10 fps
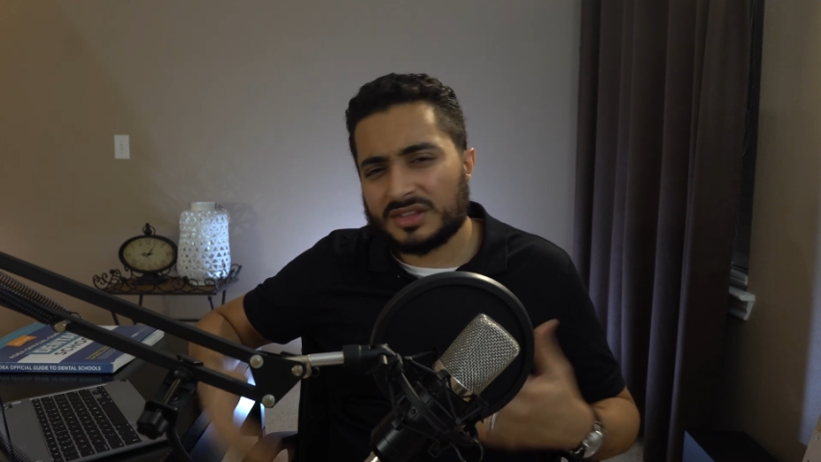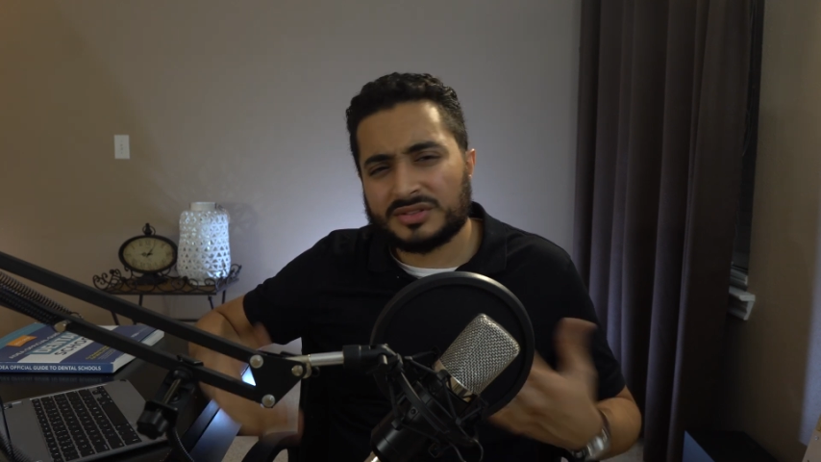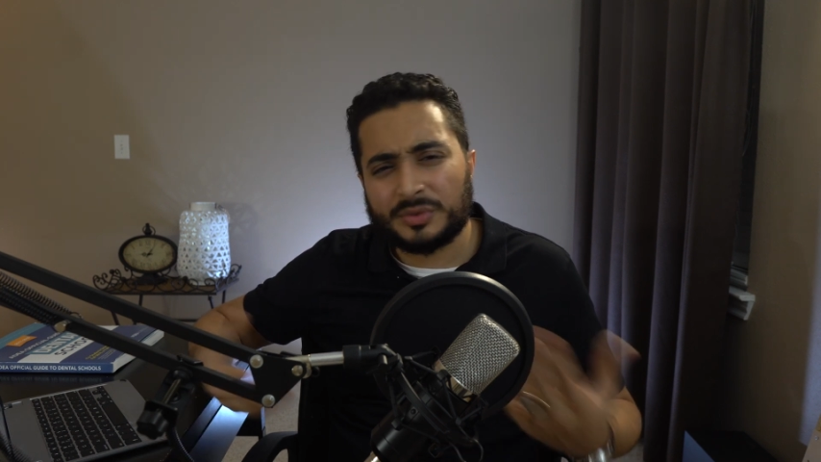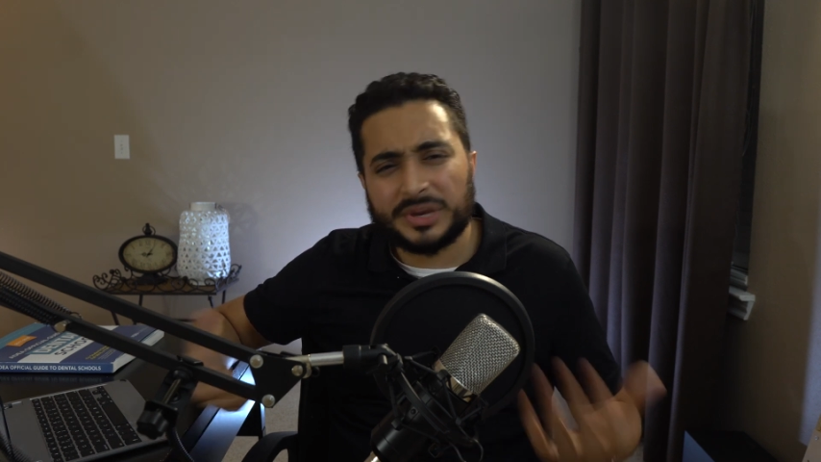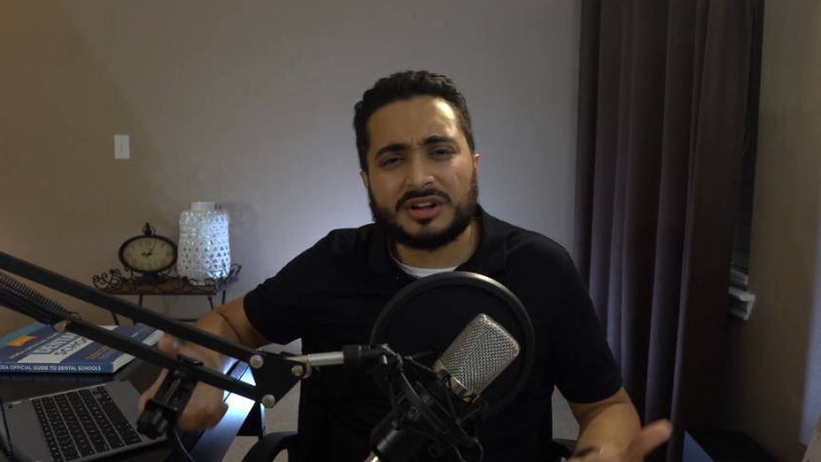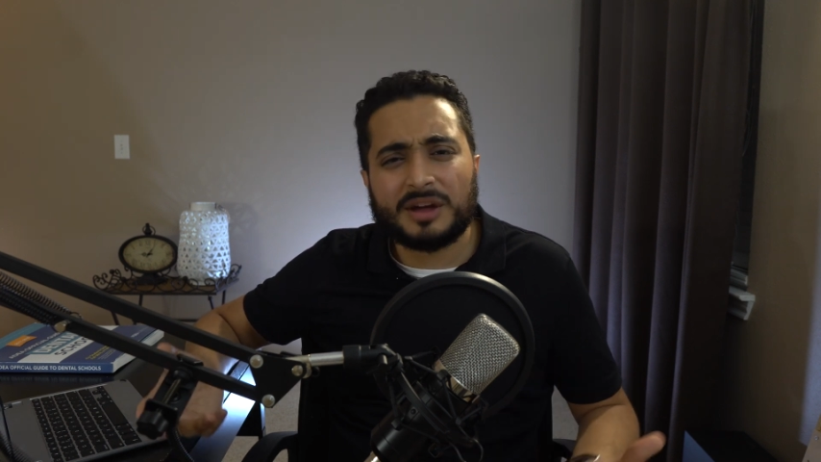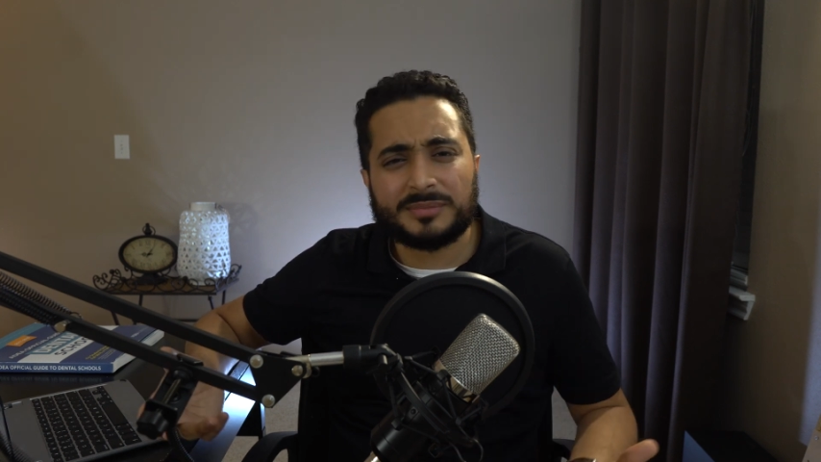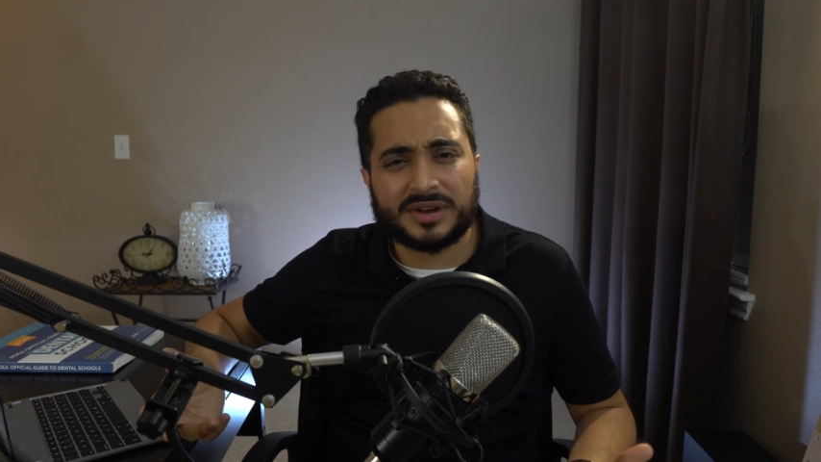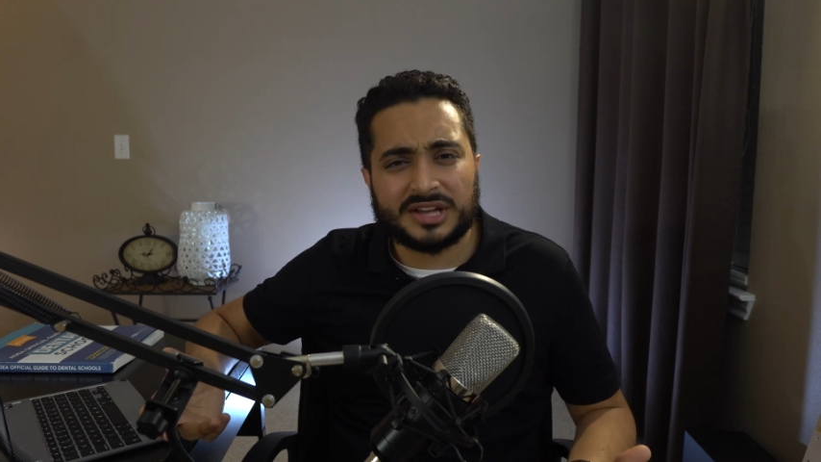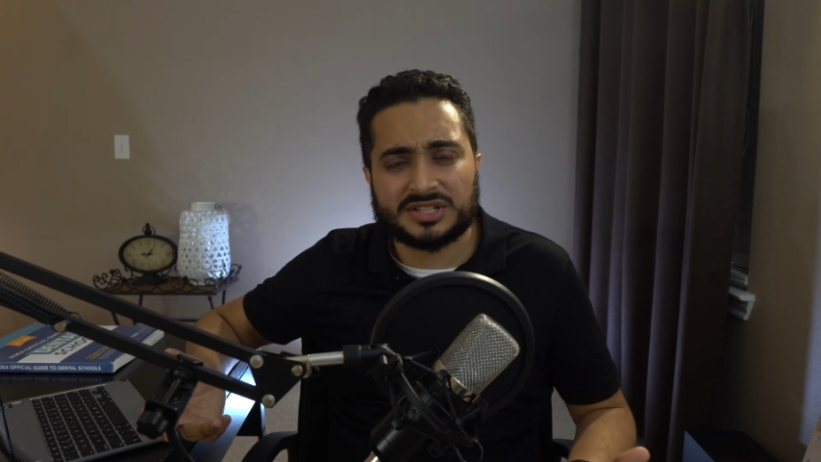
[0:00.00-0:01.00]
The reading
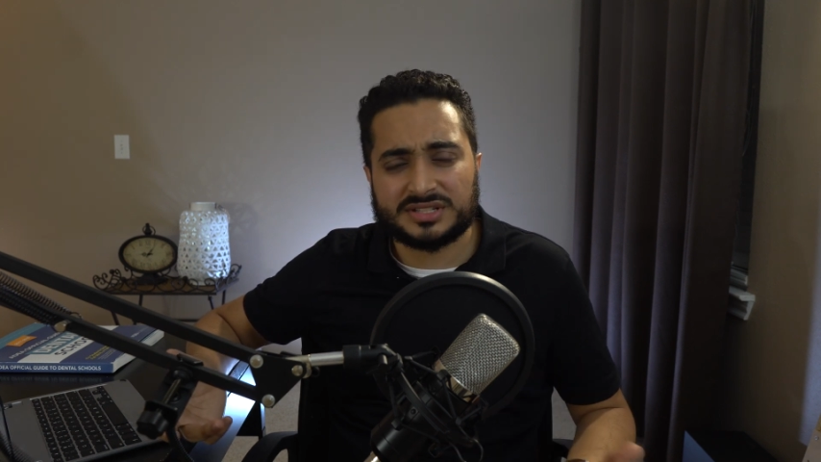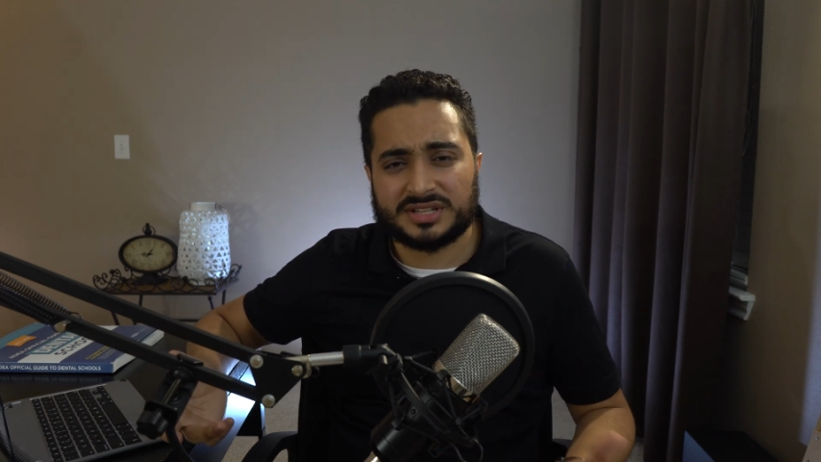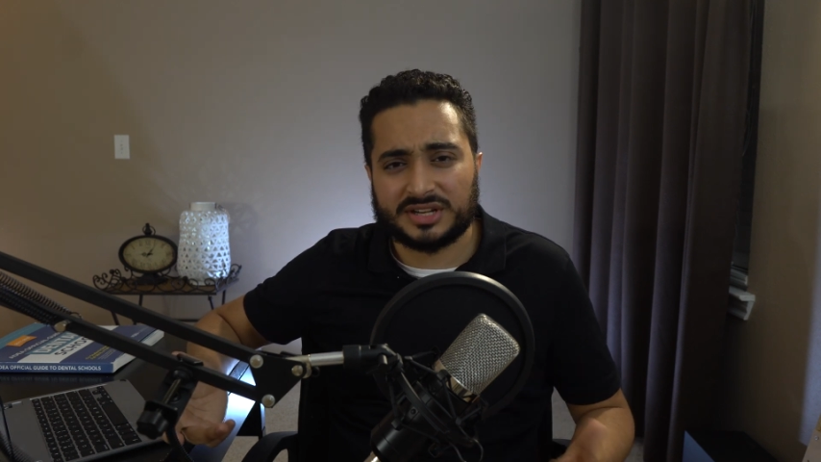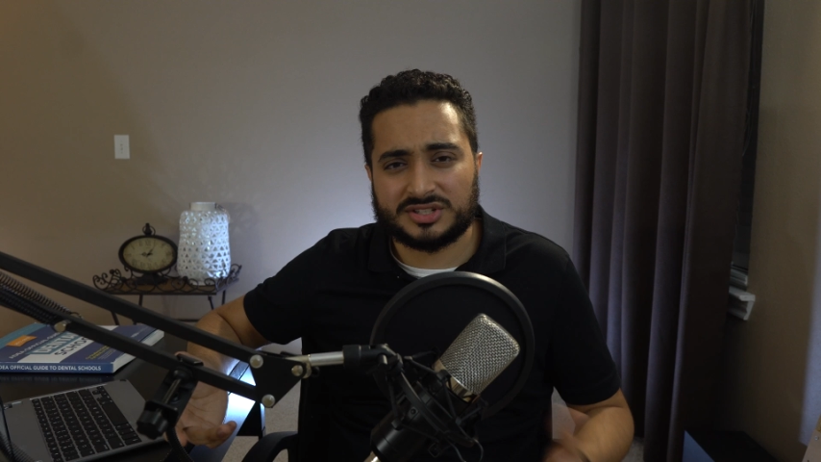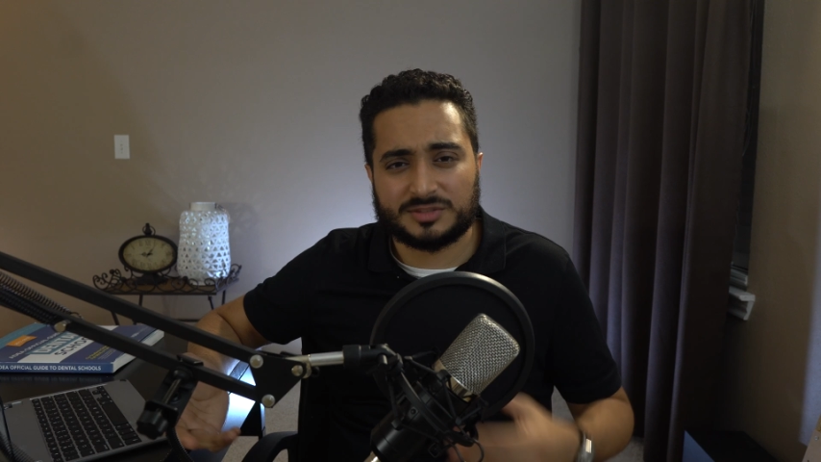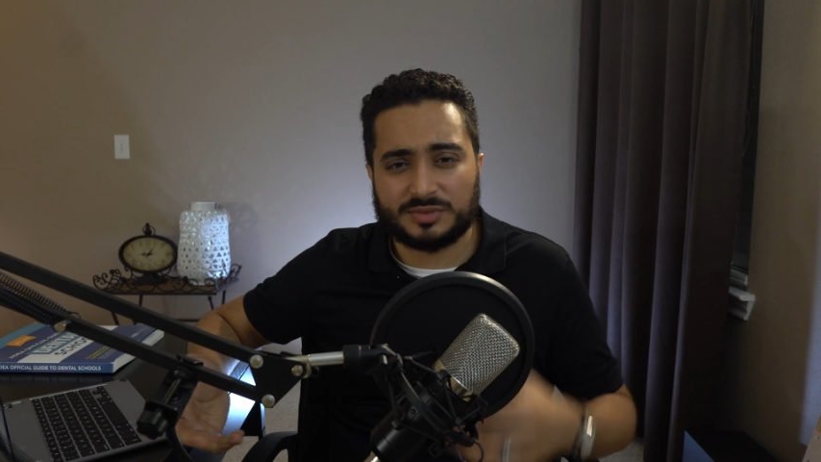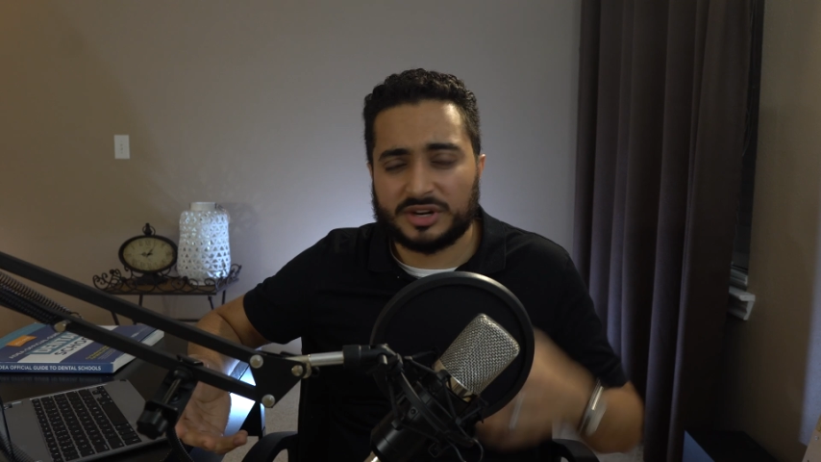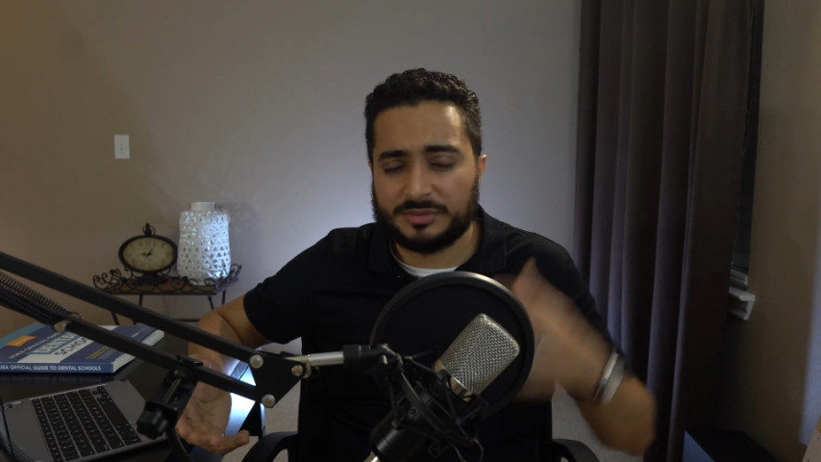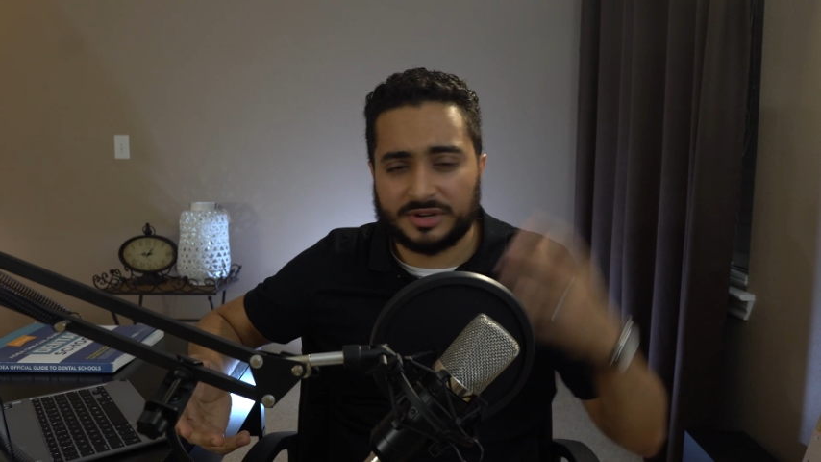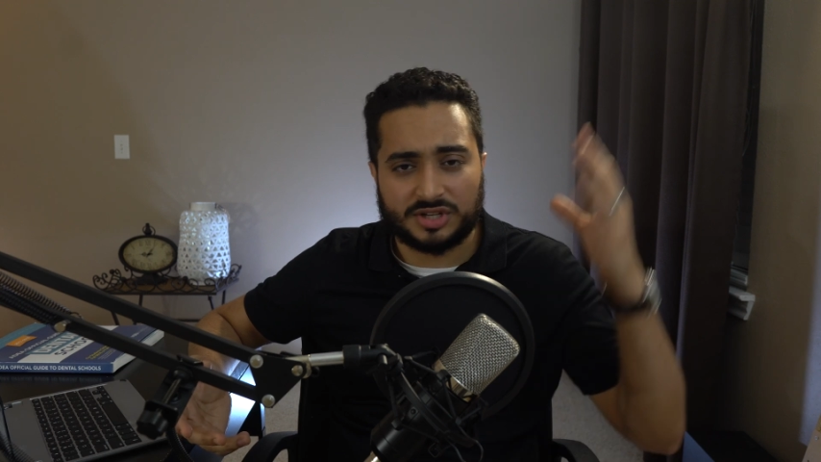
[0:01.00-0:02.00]
comprehension section is
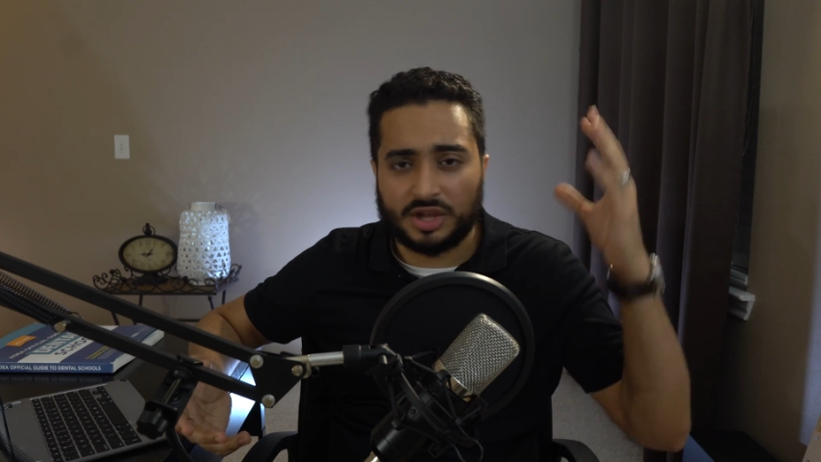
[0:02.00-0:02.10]
pretty much